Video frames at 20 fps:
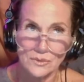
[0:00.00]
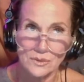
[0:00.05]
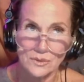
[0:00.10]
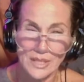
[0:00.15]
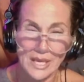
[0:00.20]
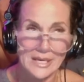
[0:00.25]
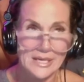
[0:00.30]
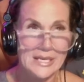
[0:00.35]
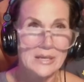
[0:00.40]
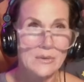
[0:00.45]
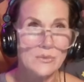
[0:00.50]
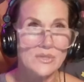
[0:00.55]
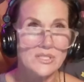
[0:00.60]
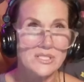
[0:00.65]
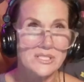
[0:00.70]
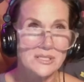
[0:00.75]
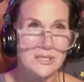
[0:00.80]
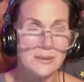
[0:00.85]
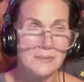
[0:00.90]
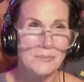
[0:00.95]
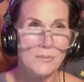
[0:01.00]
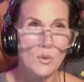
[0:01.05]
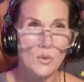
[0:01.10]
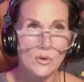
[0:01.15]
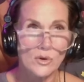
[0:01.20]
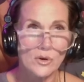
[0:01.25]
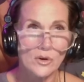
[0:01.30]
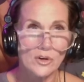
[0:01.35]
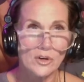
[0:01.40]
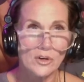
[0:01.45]
That he was a
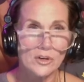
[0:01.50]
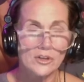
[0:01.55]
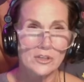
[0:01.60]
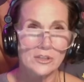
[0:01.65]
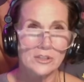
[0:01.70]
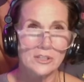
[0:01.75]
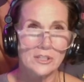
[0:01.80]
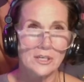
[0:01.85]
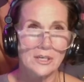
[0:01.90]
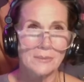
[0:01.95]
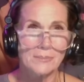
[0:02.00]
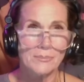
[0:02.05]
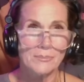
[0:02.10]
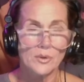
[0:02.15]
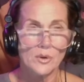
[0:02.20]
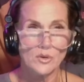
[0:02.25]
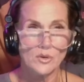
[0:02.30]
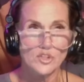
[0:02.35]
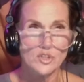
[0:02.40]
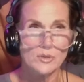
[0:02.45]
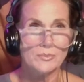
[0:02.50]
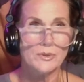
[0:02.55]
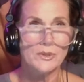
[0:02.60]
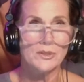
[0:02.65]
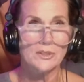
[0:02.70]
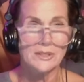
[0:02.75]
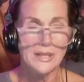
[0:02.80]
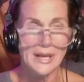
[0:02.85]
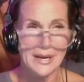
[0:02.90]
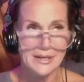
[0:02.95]
more approachable,
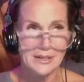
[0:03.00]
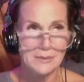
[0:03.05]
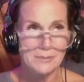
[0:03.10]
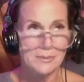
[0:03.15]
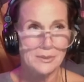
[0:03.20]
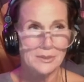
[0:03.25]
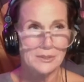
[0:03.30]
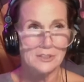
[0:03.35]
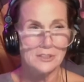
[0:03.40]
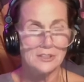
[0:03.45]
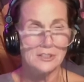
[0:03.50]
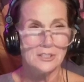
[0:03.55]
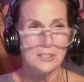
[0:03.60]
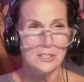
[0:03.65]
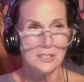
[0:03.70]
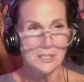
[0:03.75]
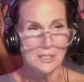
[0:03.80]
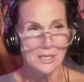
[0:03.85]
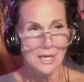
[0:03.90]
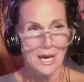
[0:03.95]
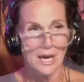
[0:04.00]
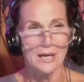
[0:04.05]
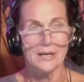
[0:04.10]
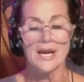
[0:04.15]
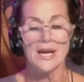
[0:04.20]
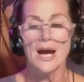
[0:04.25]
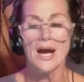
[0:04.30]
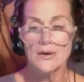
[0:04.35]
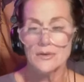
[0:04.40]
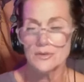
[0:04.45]
likable,
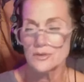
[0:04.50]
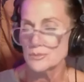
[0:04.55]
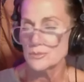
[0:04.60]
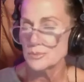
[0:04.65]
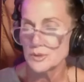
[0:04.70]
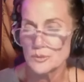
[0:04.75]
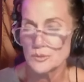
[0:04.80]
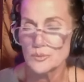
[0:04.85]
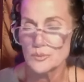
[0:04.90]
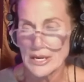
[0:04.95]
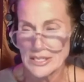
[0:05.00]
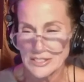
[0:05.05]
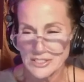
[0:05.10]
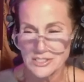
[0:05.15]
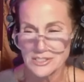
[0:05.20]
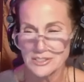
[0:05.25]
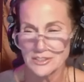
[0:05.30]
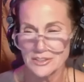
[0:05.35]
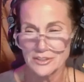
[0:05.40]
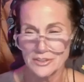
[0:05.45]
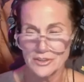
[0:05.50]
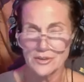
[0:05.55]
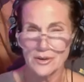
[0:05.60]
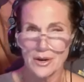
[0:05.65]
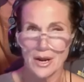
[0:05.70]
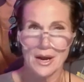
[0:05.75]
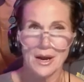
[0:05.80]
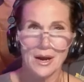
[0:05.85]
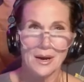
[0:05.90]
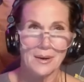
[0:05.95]
accountable wrestler.
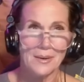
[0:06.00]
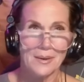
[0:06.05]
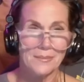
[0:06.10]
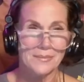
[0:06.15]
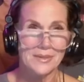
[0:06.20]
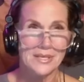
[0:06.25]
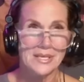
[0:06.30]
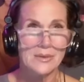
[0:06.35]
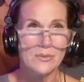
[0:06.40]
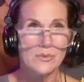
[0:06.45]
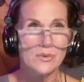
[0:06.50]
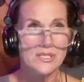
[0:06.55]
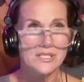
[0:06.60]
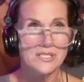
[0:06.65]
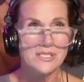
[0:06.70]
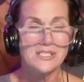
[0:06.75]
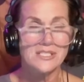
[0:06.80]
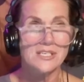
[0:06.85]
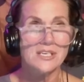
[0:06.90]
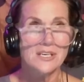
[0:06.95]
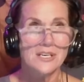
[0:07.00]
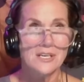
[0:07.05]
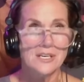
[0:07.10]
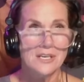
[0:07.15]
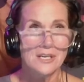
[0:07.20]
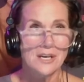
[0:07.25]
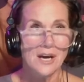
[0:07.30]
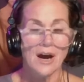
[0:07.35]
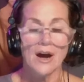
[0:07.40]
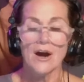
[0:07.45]
He was
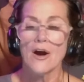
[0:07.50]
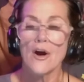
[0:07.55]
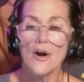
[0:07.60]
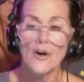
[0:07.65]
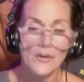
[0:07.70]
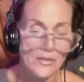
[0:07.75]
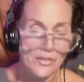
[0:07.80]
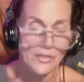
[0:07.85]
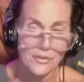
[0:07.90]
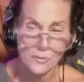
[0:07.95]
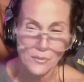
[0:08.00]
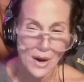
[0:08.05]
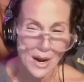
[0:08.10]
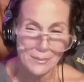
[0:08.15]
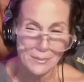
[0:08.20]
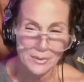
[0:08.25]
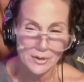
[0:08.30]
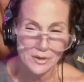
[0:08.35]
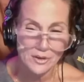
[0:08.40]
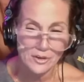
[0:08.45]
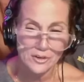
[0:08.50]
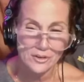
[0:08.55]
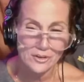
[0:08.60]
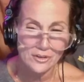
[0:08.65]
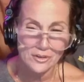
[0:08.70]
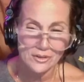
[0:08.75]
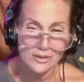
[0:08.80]
a heartthrobber.